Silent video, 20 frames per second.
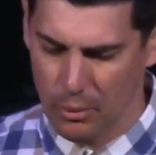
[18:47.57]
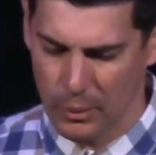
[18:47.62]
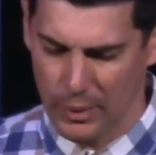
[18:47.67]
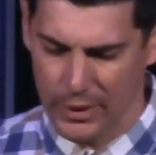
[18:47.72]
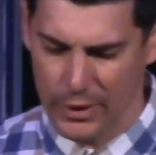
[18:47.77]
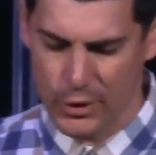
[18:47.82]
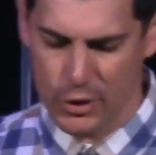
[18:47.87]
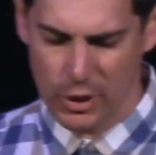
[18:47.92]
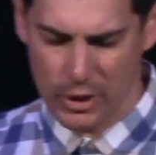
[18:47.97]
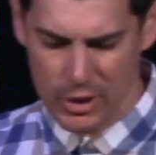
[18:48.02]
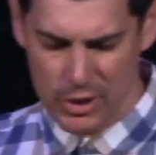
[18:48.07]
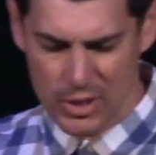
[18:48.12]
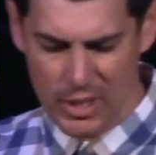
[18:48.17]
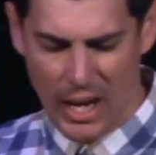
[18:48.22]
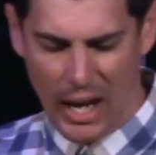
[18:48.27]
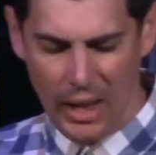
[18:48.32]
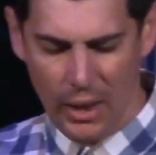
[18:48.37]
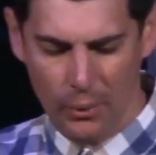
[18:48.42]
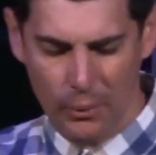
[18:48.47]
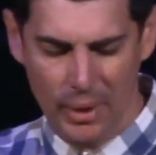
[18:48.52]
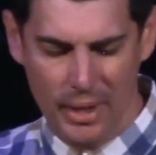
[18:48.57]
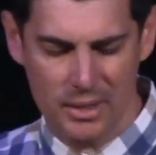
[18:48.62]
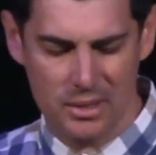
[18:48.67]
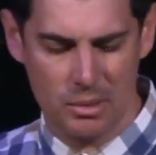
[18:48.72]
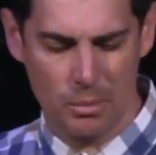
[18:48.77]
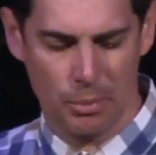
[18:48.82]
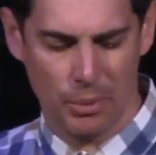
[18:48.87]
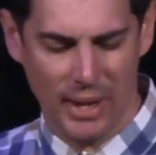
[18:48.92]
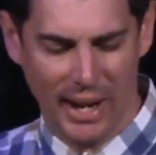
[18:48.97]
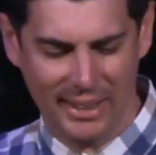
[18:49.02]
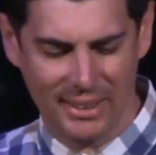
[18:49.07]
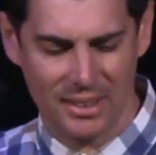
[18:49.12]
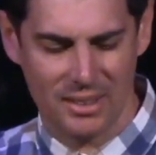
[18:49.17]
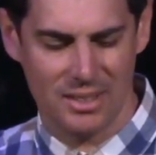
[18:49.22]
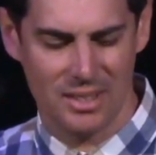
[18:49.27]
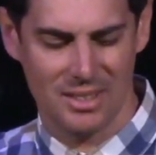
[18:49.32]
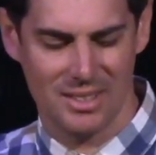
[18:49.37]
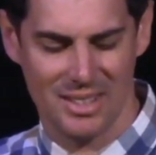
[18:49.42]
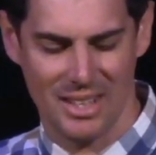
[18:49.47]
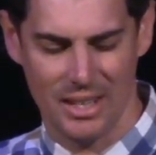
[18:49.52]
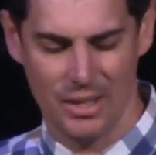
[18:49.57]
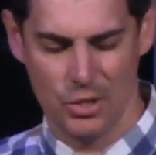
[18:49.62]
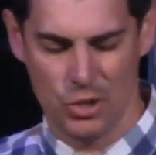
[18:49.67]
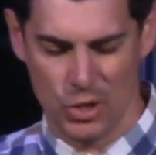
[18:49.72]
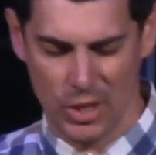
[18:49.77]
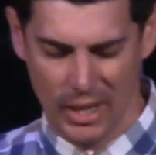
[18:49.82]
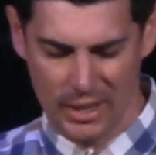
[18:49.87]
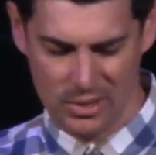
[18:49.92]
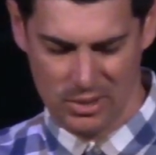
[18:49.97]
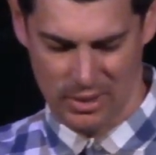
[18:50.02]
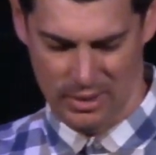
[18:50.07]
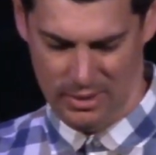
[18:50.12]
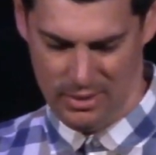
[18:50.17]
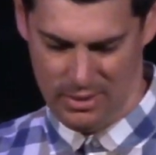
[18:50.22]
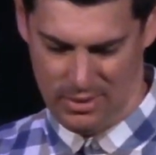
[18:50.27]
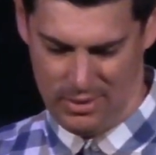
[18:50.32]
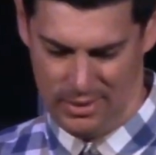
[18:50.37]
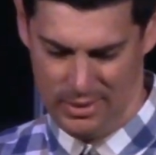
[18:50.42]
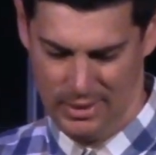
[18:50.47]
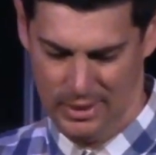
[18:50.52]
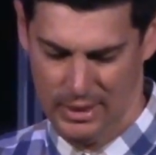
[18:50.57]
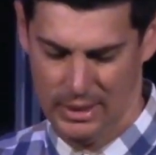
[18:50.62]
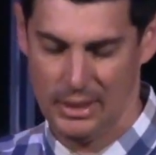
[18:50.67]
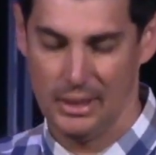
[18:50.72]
when the church tolerates and practices injustice?